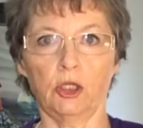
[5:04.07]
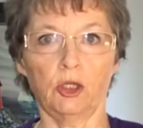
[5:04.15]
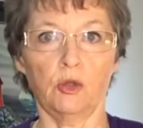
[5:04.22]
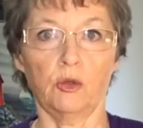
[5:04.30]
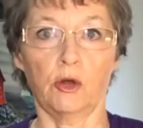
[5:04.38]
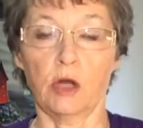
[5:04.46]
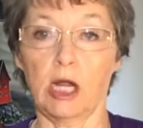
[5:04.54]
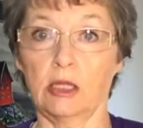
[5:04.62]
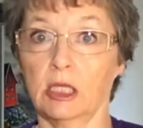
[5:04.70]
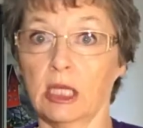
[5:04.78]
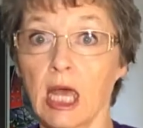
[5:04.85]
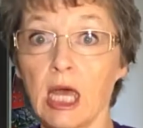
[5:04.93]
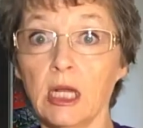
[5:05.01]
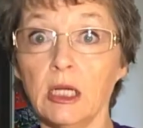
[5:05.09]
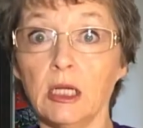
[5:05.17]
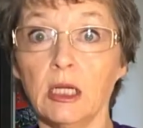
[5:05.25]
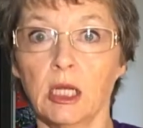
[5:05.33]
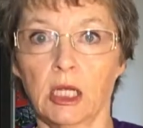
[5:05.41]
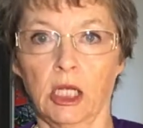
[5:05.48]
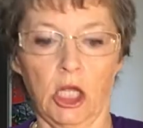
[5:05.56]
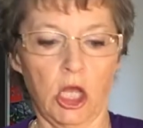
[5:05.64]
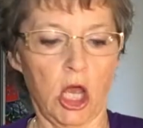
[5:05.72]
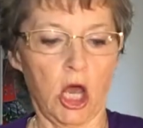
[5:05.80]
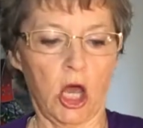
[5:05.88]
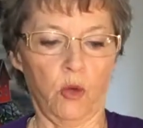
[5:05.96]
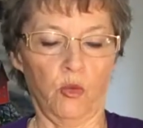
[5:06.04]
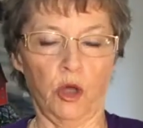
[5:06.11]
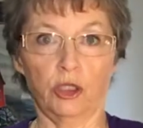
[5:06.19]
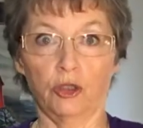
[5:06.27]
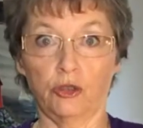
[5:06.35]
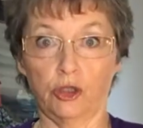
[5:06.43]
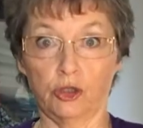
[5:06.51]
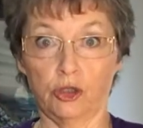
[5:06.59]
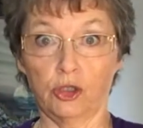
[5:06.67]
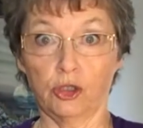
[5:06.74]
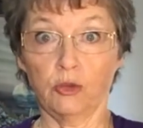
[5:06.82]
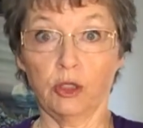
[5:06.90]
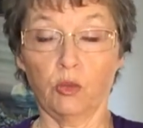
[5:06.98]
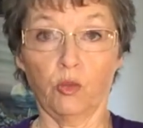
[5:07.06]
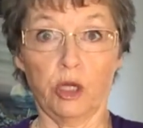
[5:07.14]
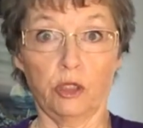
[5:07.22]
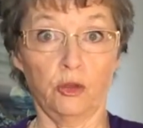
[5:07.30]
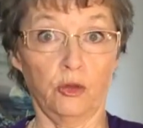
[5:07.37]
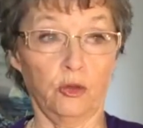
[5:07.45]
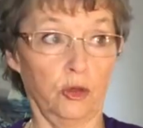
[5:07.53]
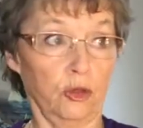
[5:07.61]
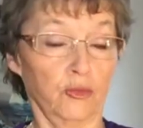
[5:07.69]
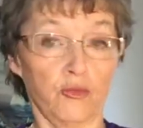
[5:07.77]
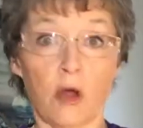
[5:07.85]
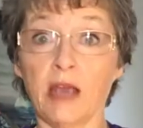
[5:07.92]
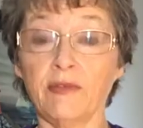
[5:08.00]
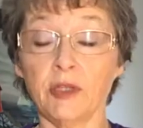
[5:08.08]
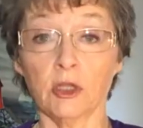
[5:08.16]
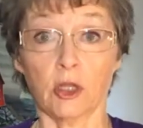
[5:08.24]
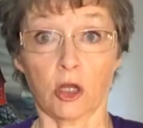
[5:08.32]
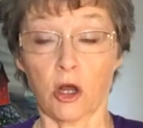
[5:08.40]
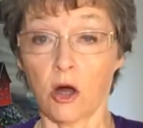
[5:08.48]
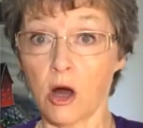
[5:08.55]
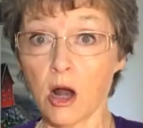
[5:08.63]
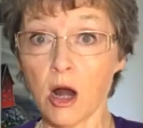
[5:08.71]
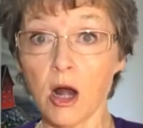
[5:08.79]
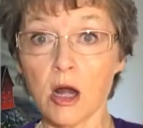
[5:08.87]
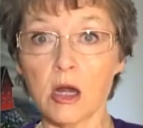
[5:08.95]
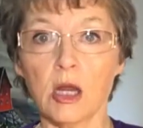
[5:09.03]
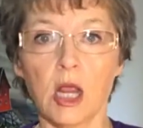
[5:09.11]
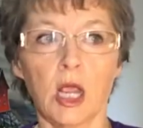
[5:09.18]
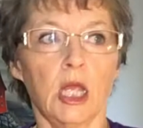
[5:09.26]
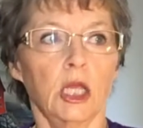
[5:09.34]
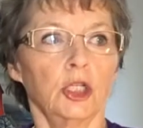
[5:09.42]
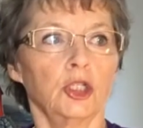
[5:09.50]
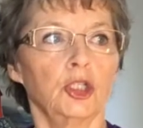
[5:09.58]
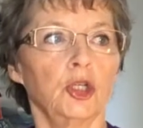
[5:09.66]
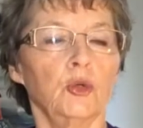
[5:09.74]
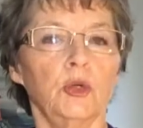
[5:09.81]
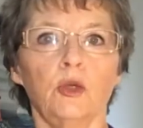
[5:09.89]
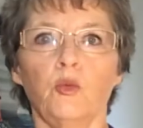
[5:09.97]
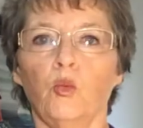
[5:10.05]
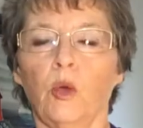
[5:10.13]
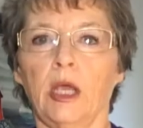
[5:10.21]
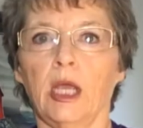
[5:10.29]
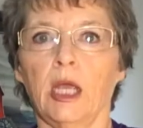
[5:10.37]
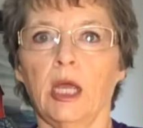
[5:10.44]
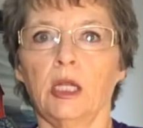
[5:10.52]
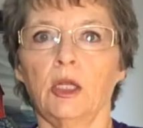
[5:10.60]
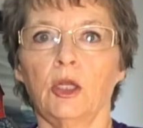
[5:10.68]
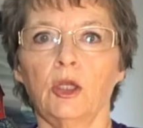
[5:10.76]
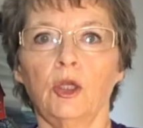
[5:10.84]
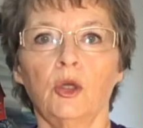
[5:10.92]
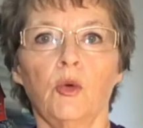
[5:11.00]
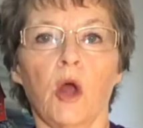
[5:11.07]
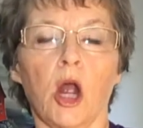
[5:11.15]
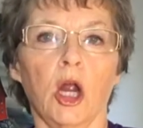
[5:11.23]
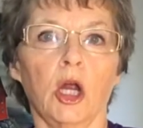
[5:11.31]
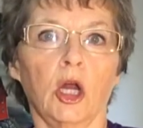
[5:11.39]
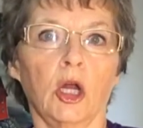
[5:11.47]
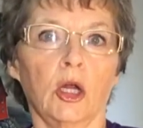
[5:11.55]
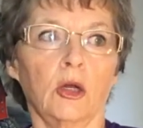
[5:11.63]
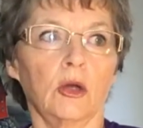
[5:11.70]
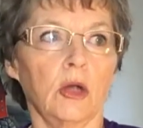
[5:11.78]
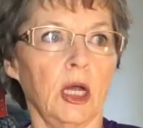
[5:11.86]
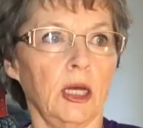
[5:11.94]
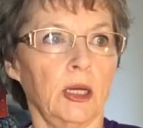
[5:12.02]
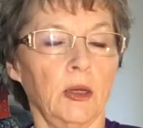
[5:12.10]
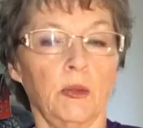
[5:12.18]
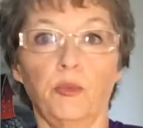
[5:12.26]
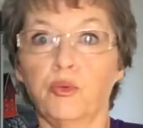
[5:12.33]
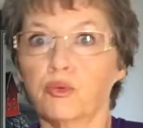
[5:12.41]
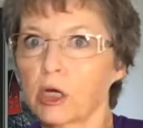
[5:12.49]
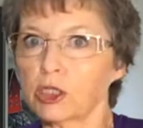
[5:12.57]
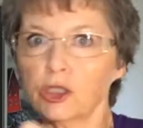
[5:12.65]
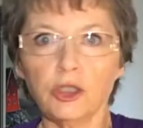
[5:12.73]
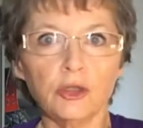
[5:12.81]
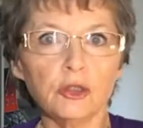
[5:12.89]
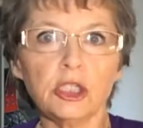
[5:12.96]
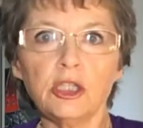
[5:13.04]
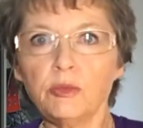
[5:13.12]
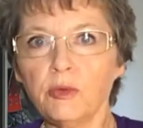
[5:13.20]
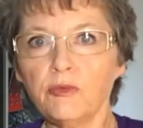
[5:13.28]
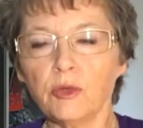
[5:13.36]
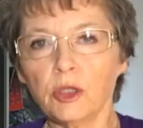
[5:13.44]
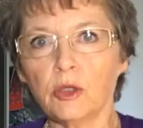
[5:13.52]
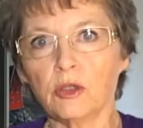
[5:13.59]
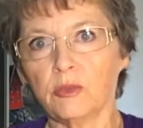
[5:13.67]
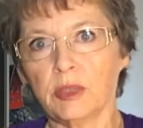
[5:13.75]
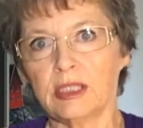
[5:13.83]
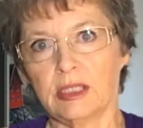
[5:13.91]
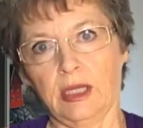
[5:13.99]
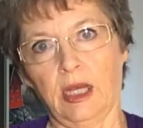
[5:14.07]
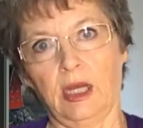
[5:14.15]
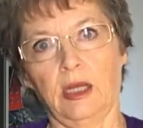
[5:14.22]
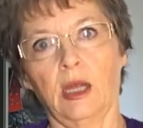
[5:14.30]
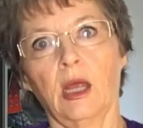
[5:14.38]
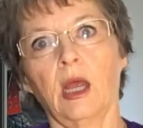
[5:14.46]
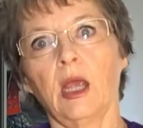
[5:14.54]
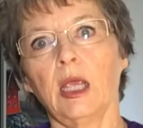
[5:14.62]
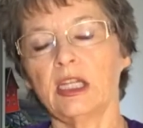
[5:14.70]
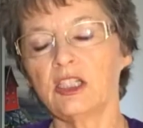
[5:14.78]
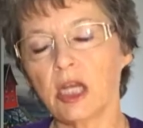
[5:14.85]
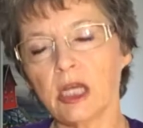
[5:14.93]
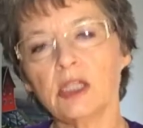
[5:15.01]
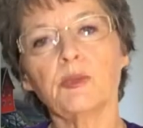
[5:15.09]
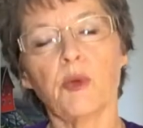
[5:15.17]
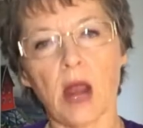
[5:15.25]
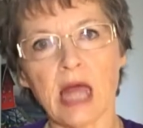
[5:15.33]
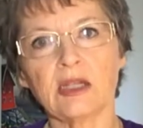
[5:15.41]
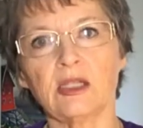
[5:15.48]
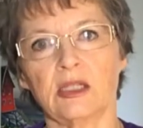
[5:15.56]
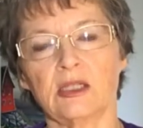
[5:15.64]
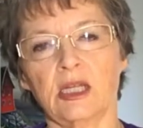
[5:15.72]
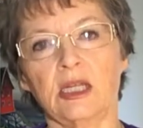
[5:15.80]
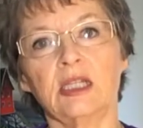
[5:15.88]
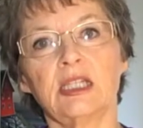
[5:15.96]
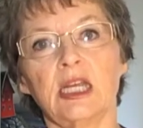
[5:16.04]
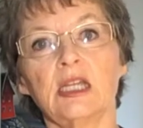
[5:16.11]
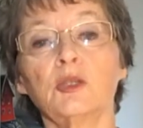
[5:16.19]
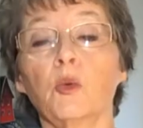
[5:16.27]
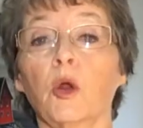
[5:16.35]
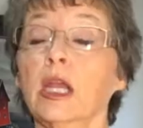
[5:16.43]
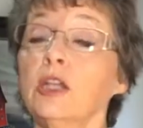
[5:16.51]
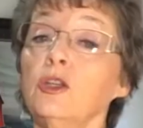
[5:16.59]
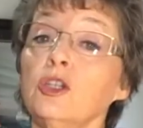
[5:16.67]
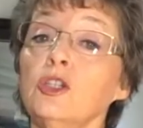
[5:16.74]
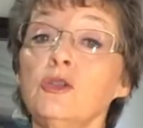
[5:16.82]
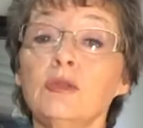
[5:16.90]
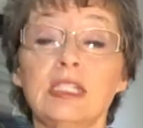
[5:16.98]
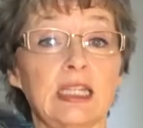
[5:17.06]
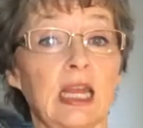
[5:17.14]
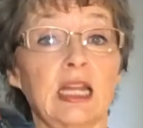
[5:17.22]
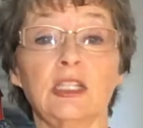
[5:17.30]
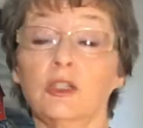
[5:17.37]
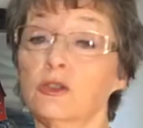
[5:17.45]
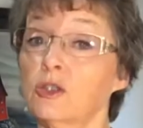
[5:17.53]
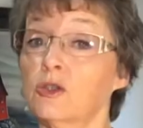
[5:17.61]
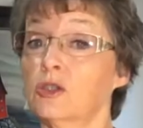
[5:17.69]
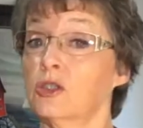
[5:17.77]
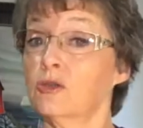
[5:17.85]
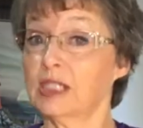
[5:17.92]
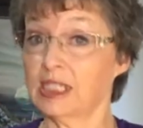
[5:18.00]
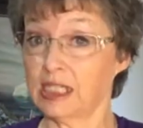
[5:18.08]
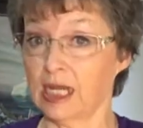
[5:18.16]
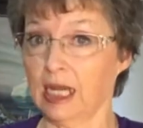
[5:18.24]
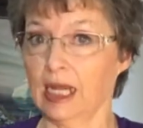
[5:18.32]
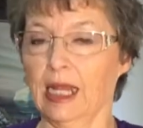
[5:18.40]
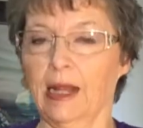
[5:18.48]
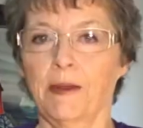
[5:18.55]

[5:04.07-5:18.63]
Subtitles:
you are at the kettle, I want you to do it when you're driving the car. Do it when you are brushing your teeth before you go to bed at night. It takes practice and it takes work, and you can do it standing or you can do it sitting.